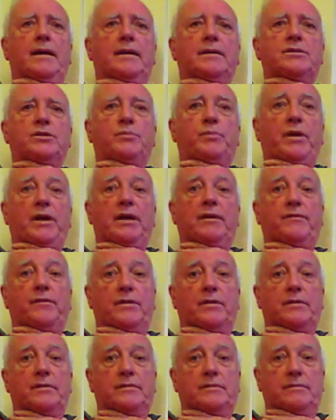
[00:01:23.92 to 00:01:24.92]
to play
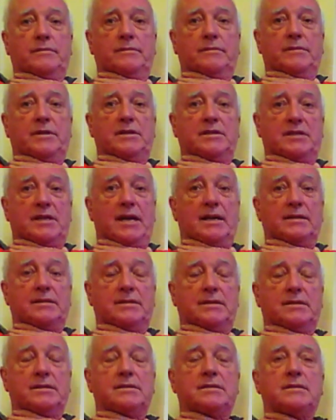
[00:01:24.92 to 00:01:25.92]
for these
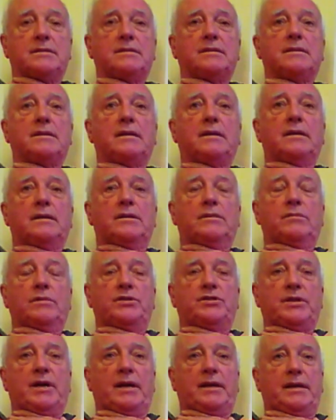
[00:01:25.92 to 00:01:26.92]
dancers,
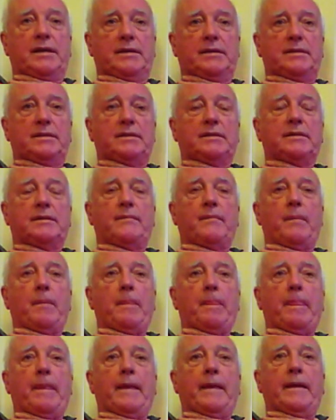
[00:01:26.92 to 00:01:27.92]
which I did.
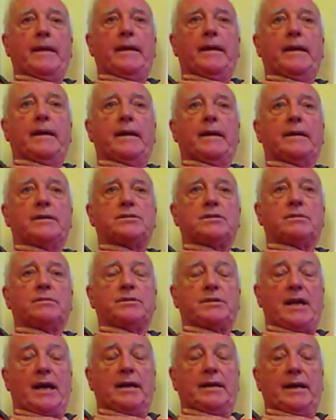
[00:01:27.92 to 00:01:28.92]
So
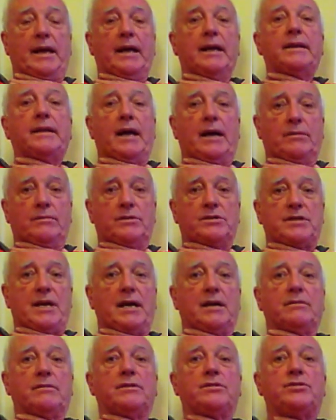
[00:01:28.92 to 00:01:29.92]
again, that was
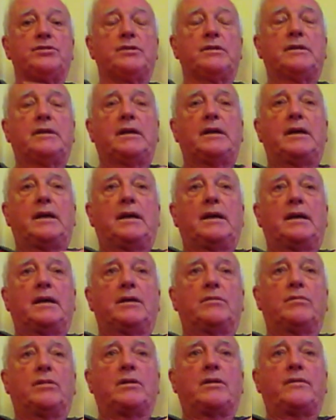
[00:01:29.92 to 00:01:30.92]
Irish.
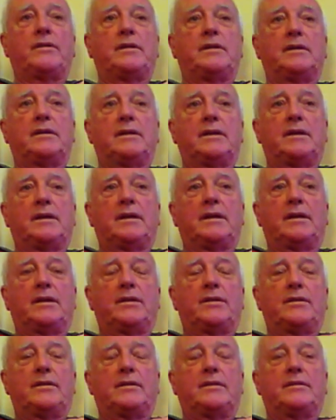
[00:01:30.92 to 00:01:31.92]
And one of the
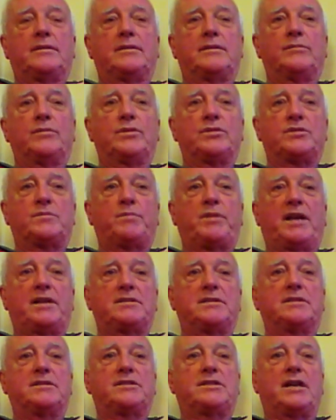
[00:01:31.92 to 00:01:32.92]
most
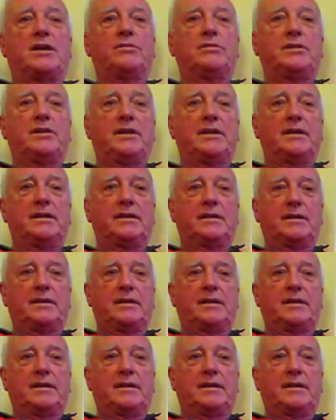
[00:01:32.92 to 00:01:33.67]
pleasant sounding